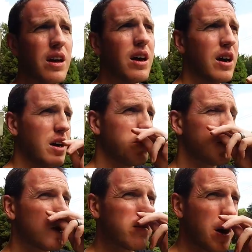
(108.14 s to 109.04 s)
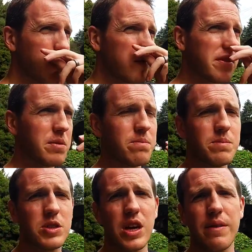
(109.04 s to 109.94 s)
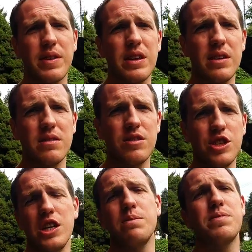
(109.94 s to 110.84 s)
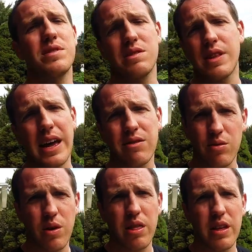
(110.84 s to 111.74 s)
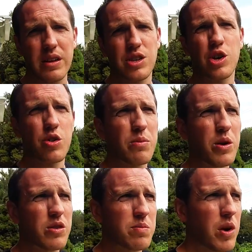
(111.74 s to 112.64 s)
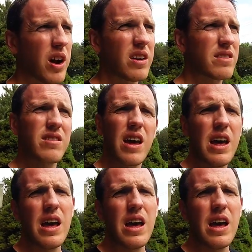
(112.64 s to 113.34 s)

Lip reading: So I'm coming from Chevys, Jeeps, that sort of thing, General Motors products.